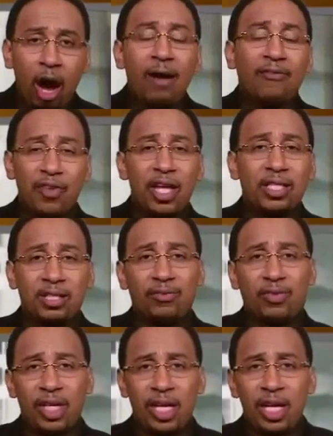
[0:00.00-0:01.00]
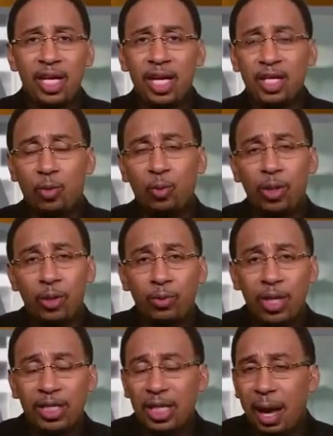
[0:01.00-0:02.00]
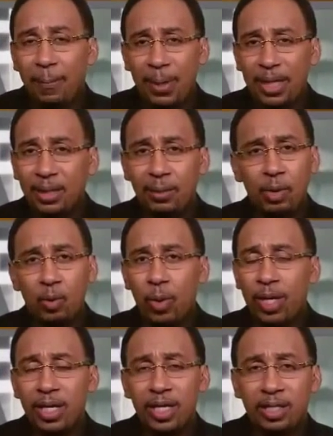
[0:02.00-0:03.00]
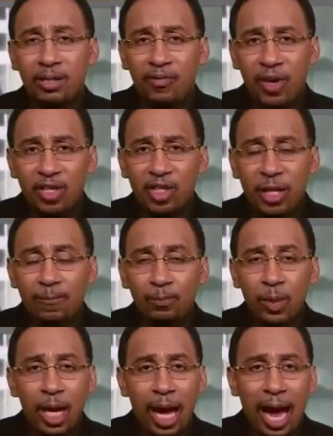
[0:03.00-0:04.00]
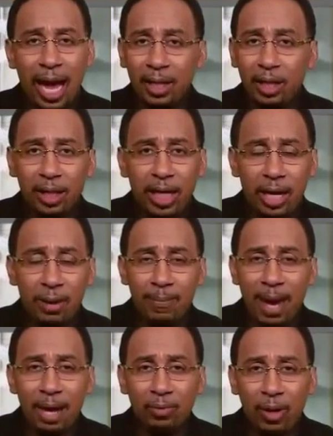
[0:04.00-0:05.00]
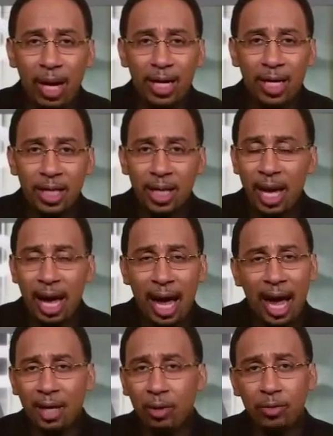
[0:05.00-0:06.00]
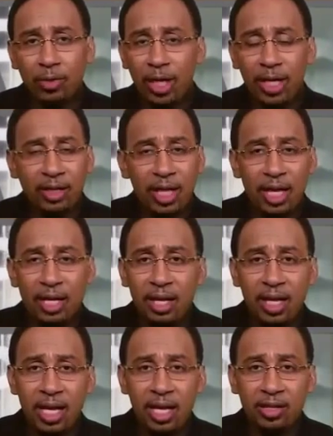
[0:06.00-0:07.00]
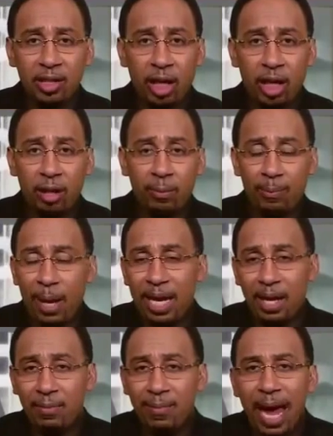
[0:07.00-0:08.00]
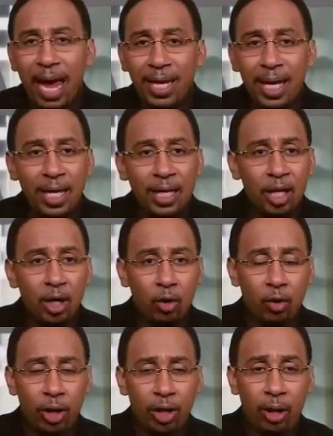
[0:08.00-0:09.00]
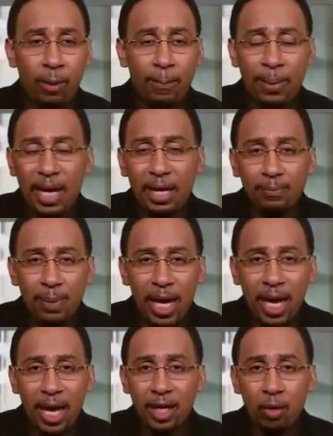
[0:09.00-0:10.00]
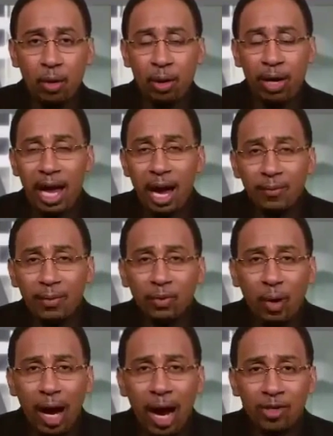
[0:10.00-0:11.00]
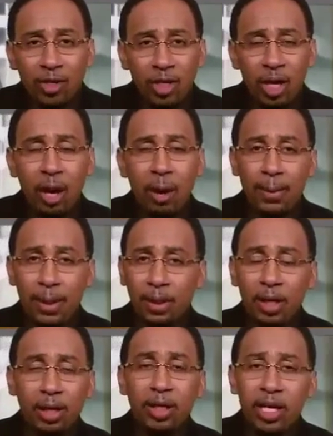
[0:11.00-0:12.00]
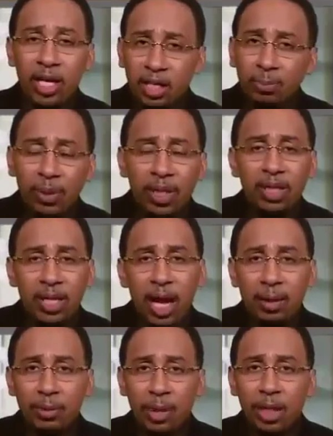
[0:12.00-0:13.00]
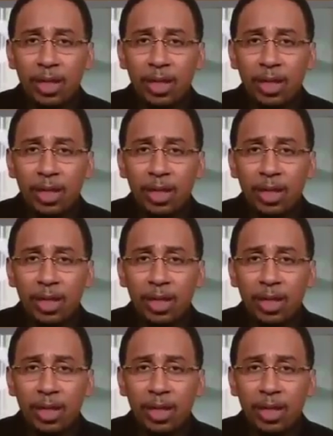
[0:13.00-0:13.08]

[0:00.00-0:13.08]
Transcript: Offensively is the reason I picked them to win this division. I look at a Matt Ryan. I don't think that he's Peyton Manning or Big Ben or Aaron Rodgers, but look, he's pretty damn